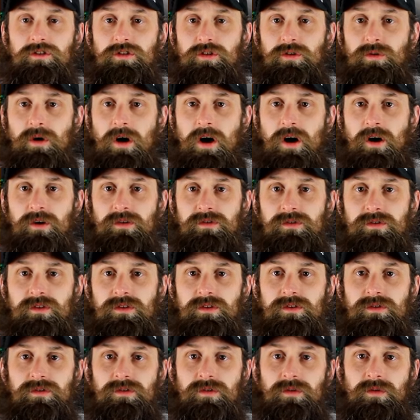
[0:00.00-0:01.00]
two
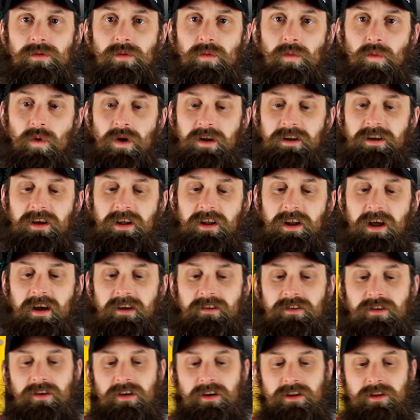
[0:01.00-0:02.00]
hoses, one
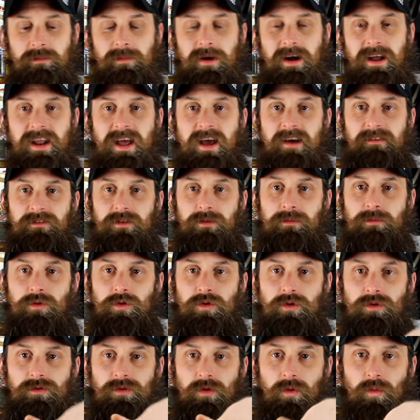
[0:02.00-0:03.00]
connector, and you might have to
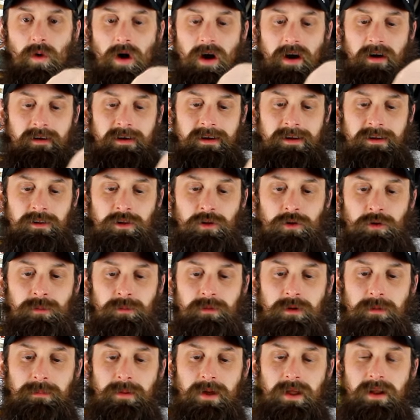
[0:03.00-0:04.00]
move a wiring
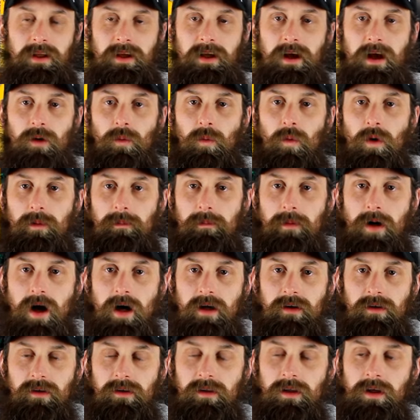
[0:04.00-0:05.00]
loom depending on what
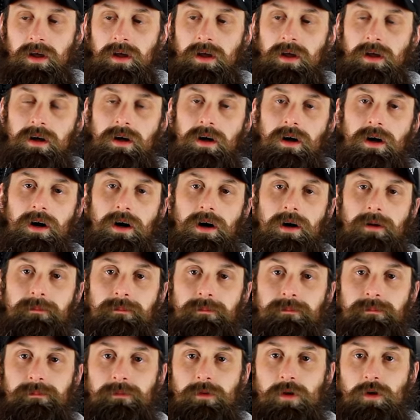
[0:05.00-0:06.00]
model
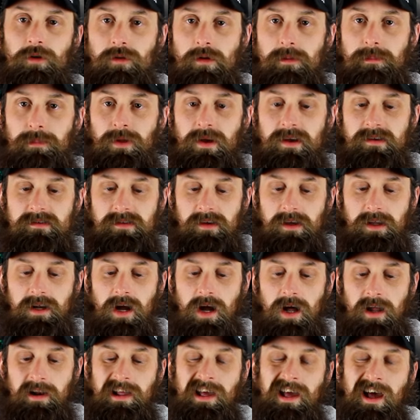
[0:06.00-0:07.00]
you're replacing it
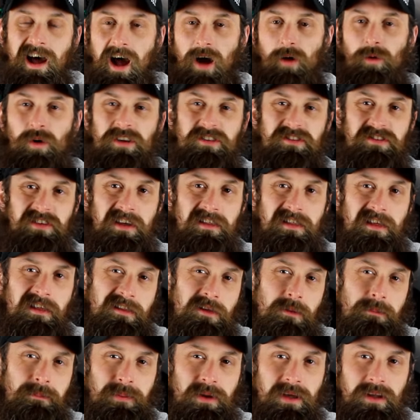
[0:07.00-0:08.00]
on. I will say that
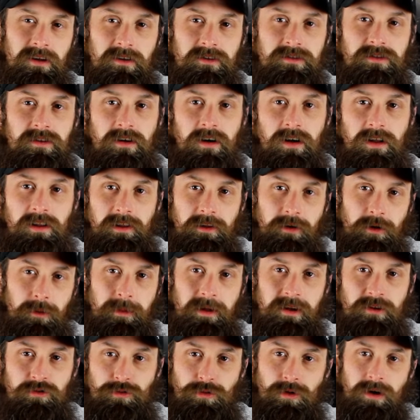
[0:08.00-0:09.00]
the Beetles are a little
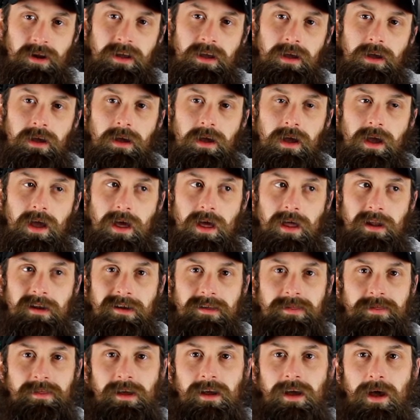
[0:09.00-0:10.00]
bit tricky, and
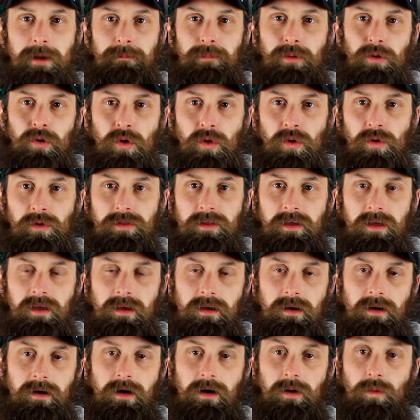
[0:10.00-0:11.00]
I think I pull
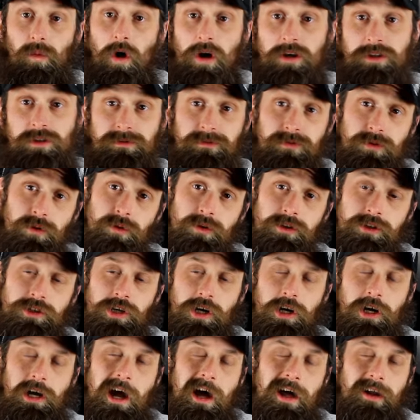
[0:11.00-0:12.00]
the washer fluid
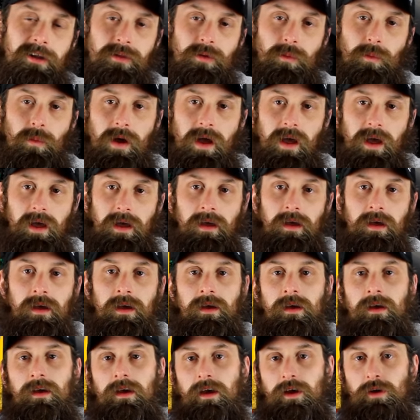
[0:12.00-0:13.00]
jug out of the way
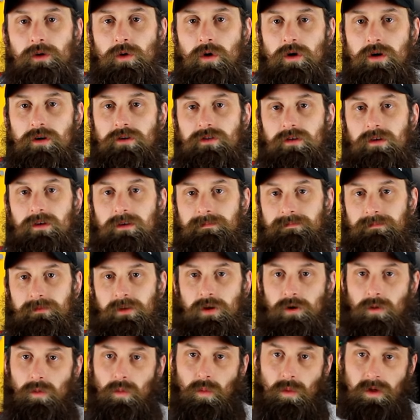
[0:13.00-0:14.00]
in order to,
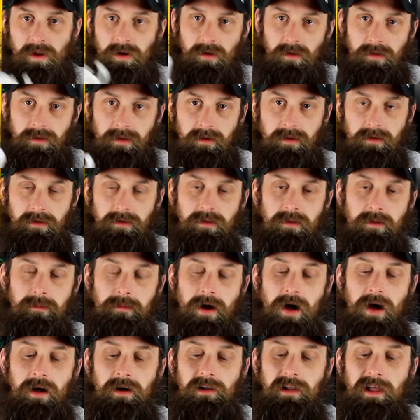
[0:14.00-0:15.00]
you know, whittle the
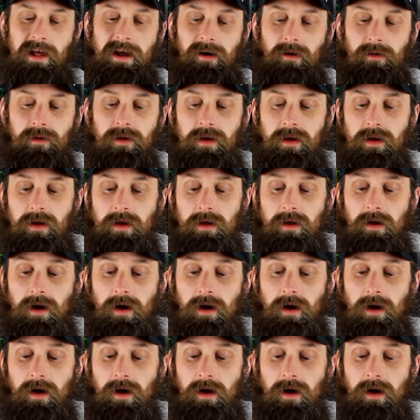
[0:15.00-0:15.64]
bottle out.